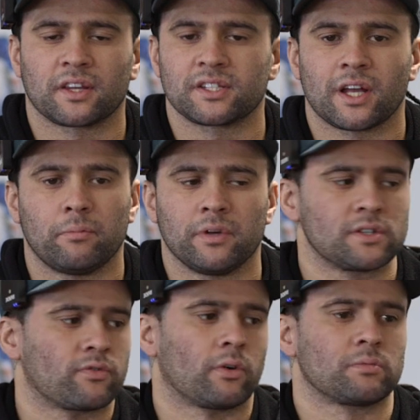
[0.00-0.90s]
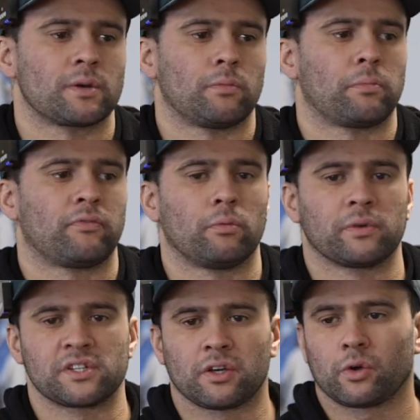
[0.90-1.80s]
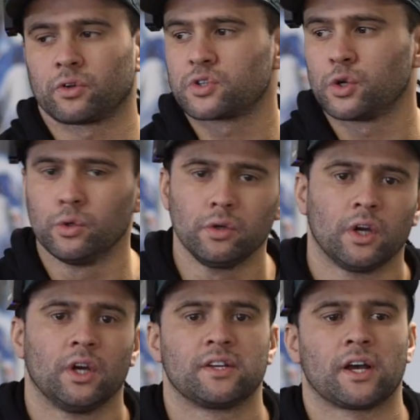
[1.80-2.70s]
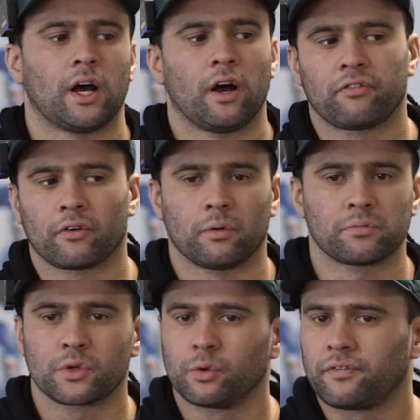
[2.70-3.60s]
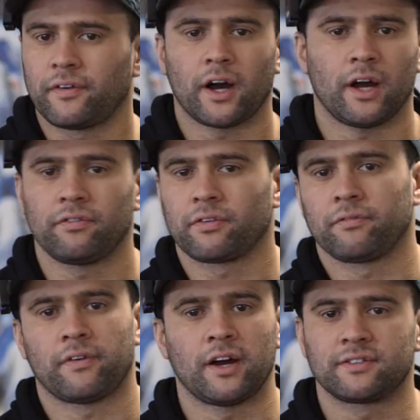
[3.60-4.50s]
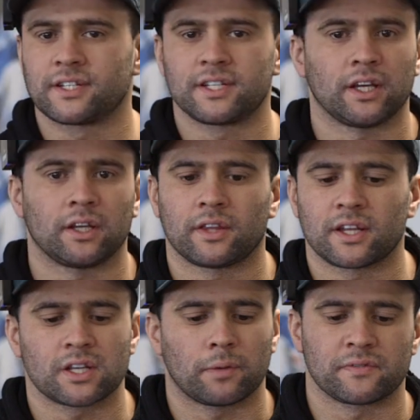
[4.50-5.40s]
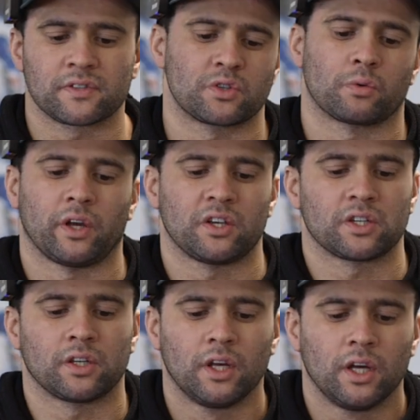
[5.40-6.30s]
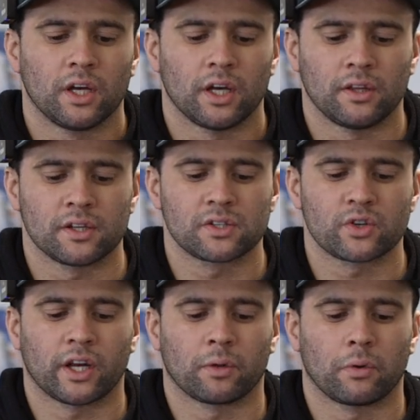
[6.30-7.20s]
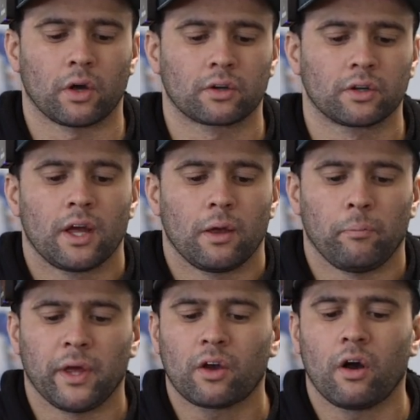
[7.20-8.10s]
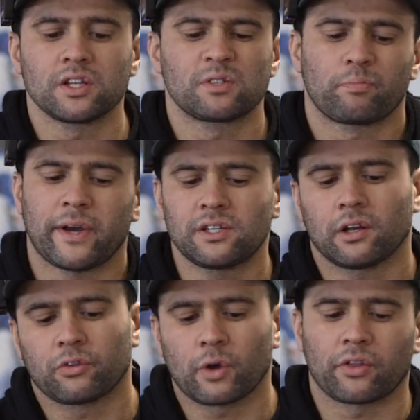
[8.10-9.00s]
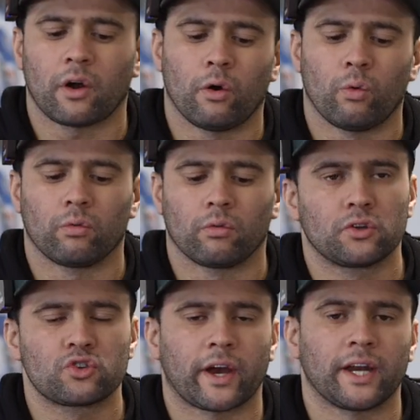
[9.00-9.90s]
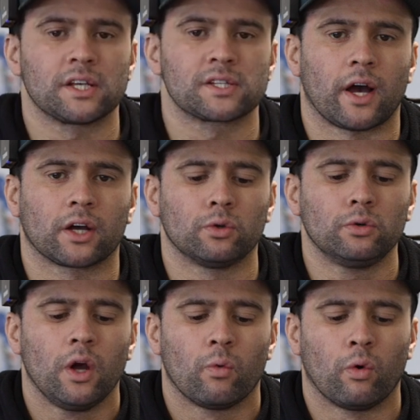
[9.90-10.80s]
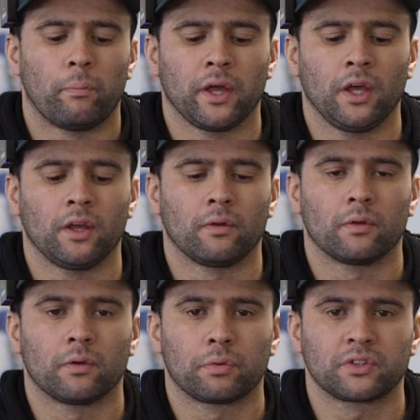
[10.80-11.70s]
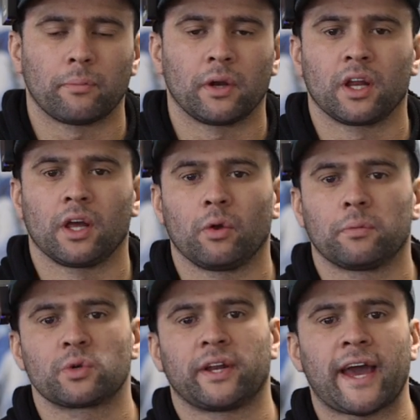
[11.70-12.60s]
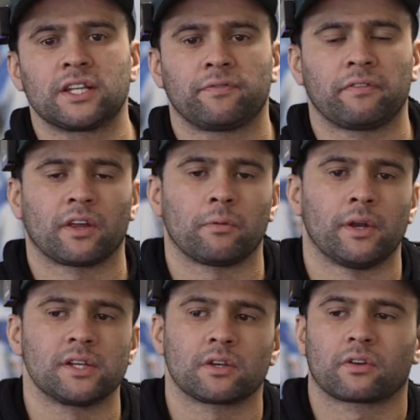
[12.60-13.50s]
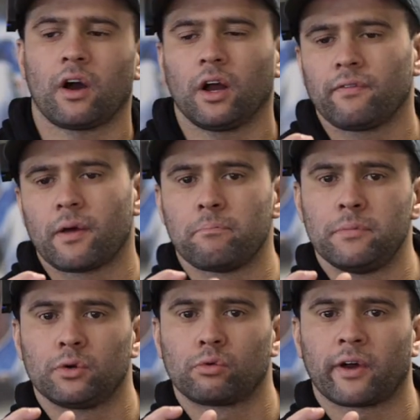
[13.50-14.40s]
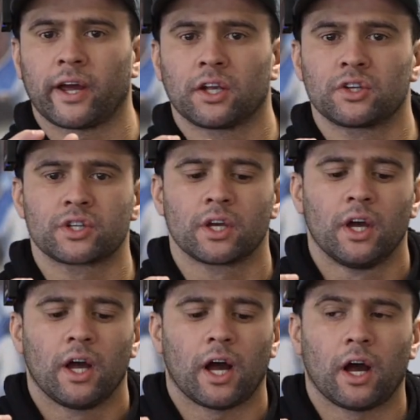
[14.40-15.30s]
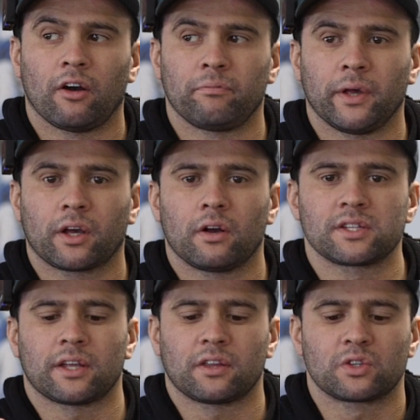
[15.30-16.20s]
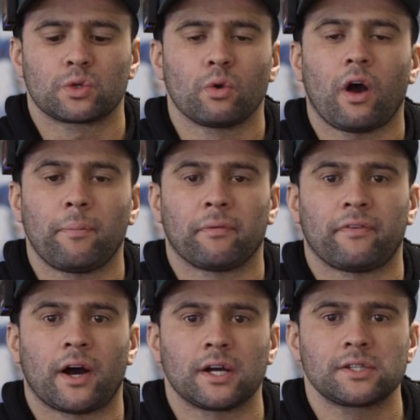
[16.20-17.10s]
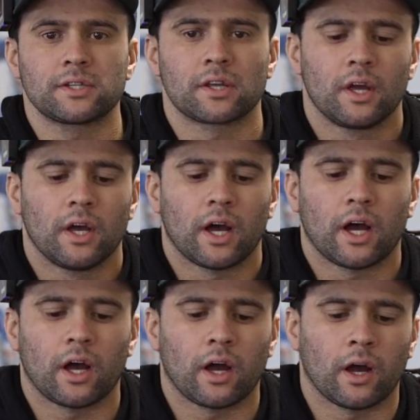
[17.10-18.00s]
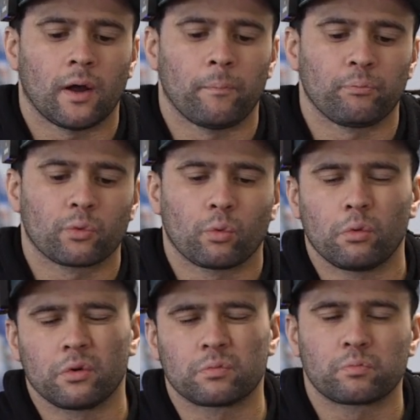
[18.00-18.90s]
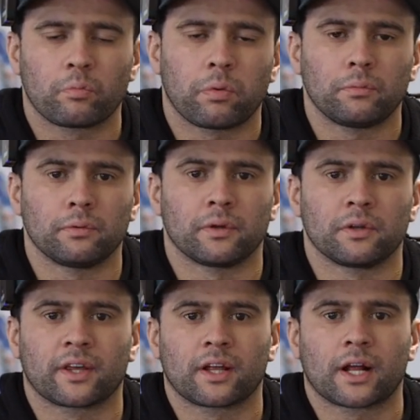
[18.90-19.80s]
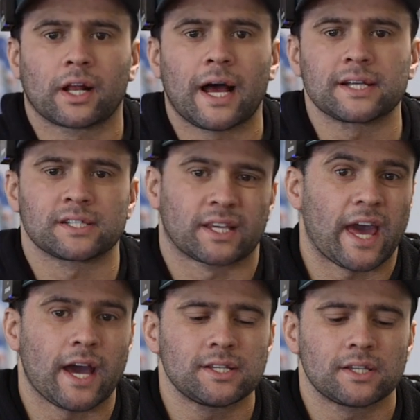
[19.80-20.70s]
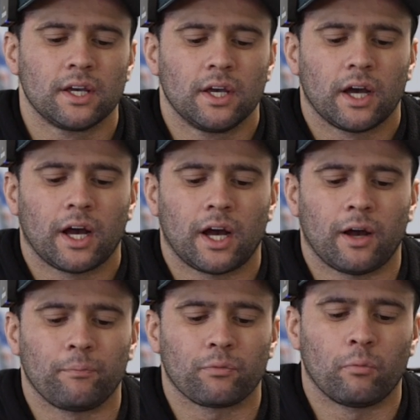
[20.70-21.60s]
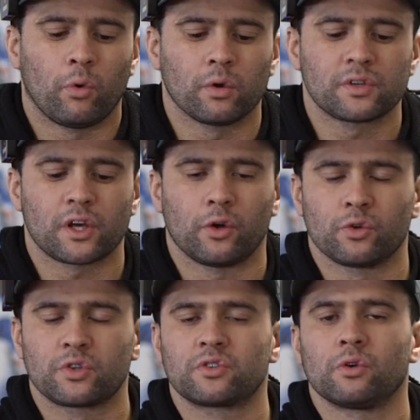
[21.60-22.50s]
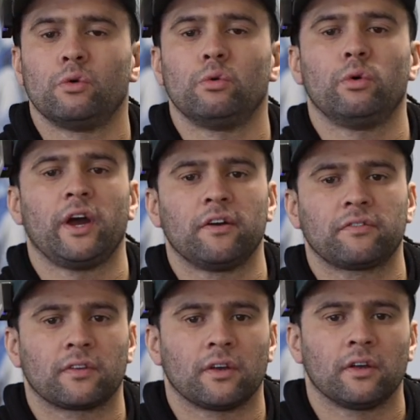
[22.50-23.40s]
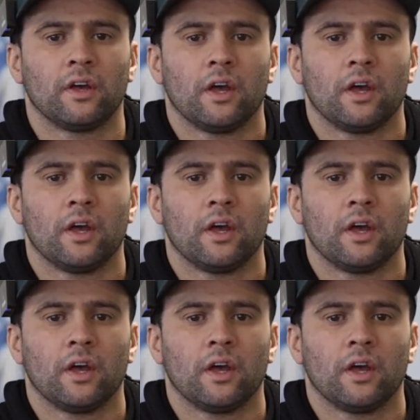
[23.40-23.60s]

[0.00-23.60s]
these numbers from someone performing 0 to 2, from 2 to 5, from 5 to 10, that type of situation in this training block. Metcons, basically throughout the whole training cycle, will be predominantly anywhere between 8 to 15 minutes, so kind of that middle range of Metcons, nothing too hyper fast. We probably class as gas. More so, you still have to